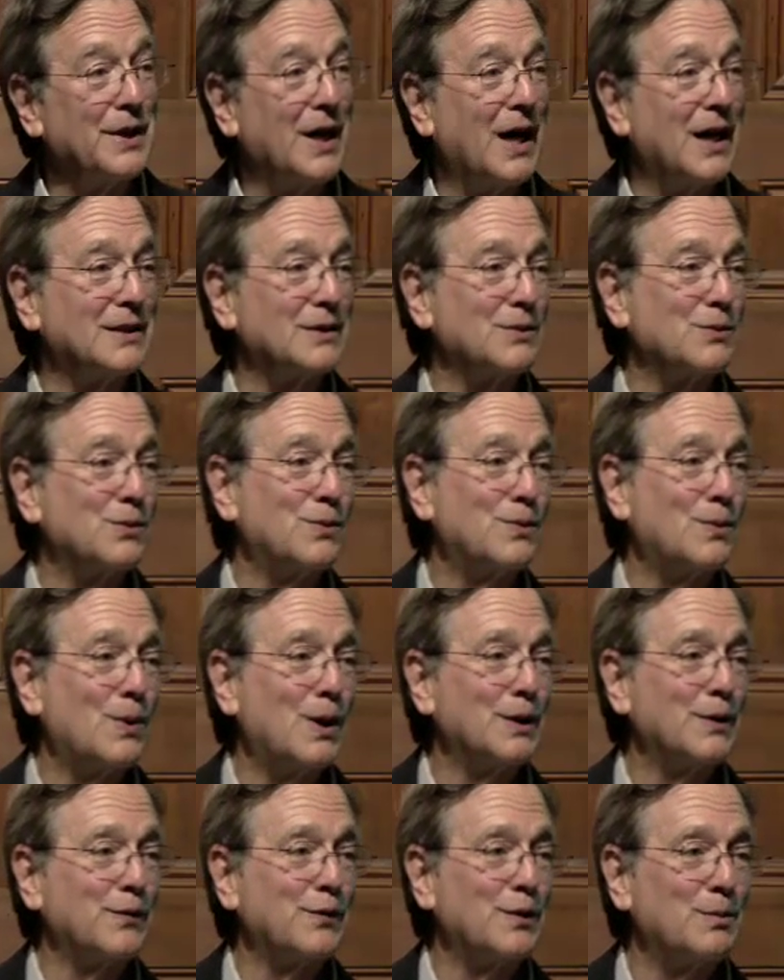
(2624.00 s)
that
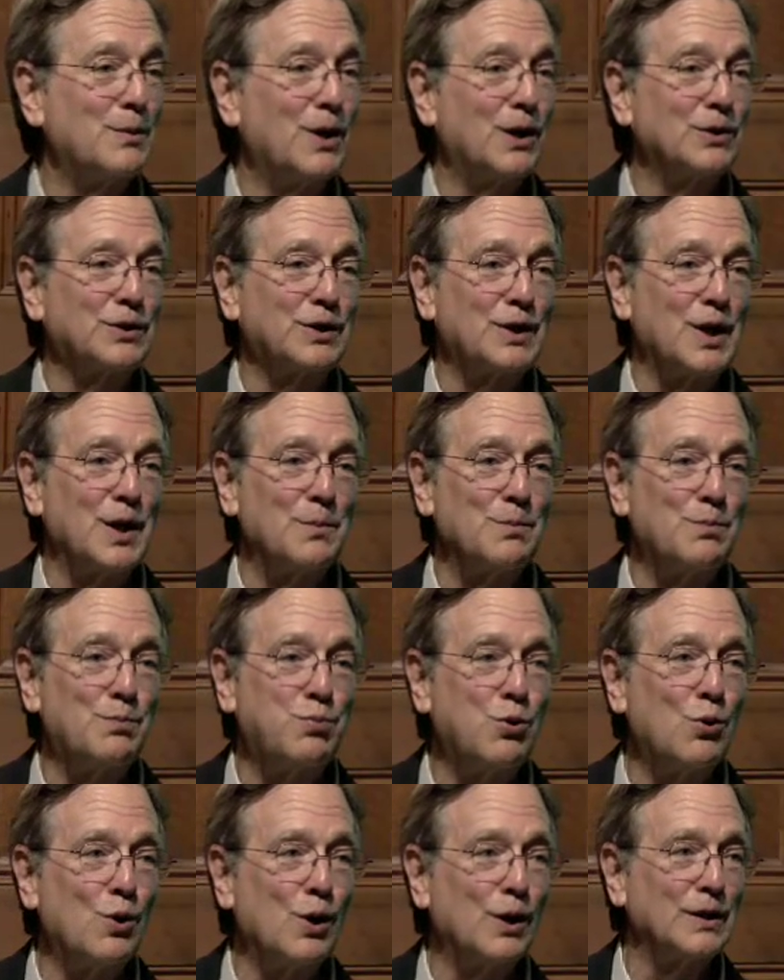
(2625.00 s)
one of the most
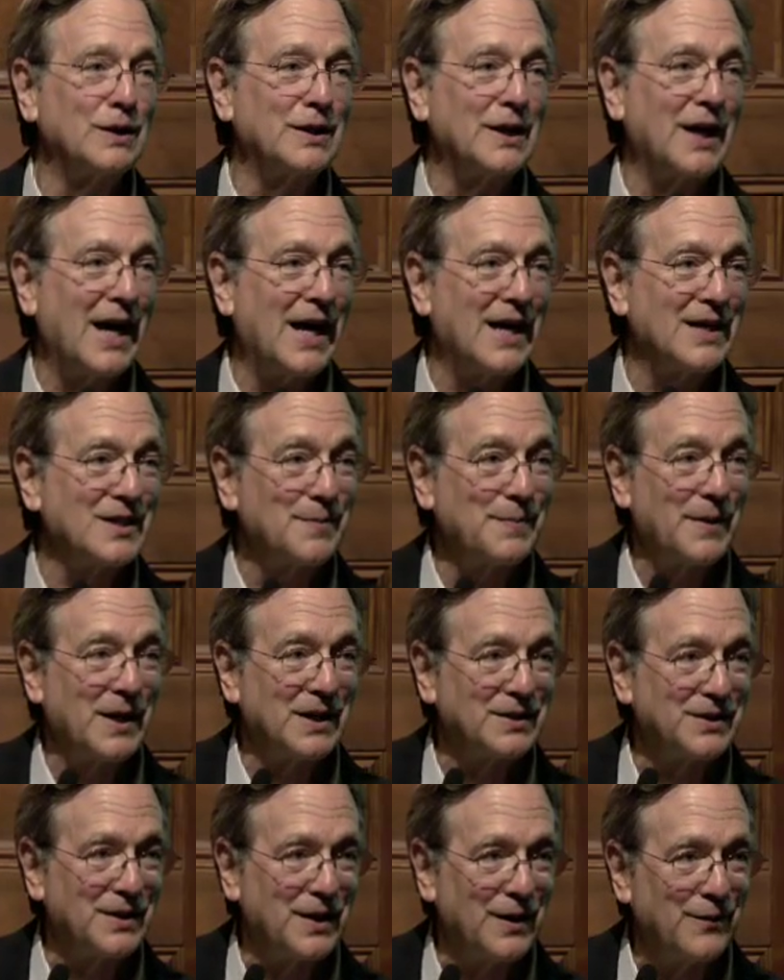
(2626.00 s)
important
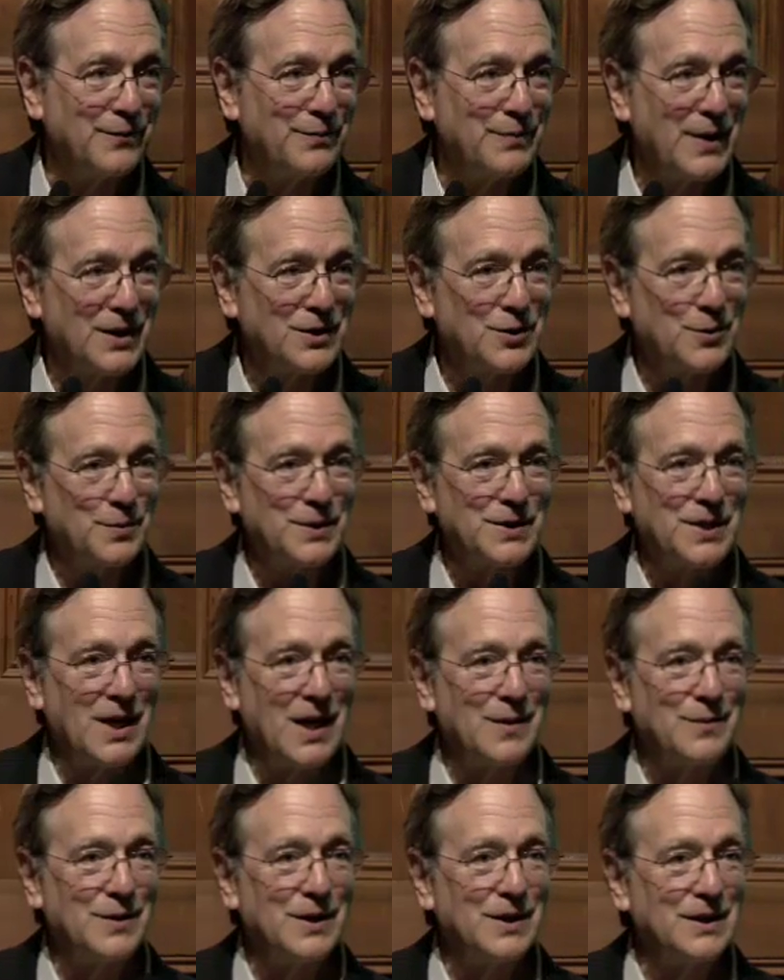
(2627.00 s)
aspects of
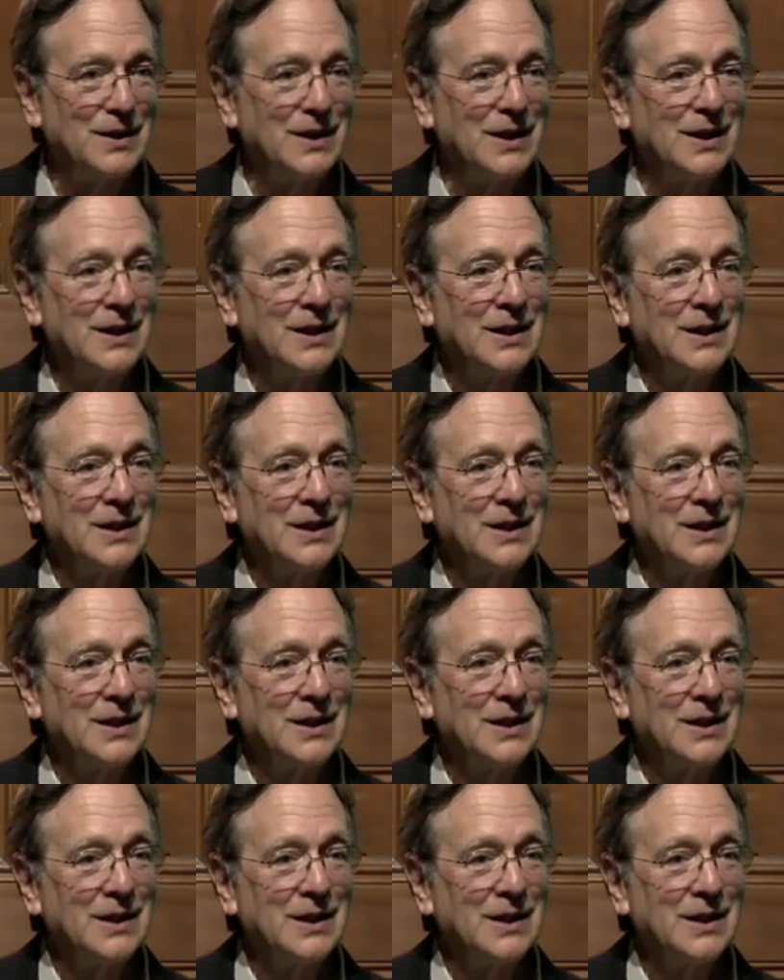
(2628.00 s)
Mesopotamian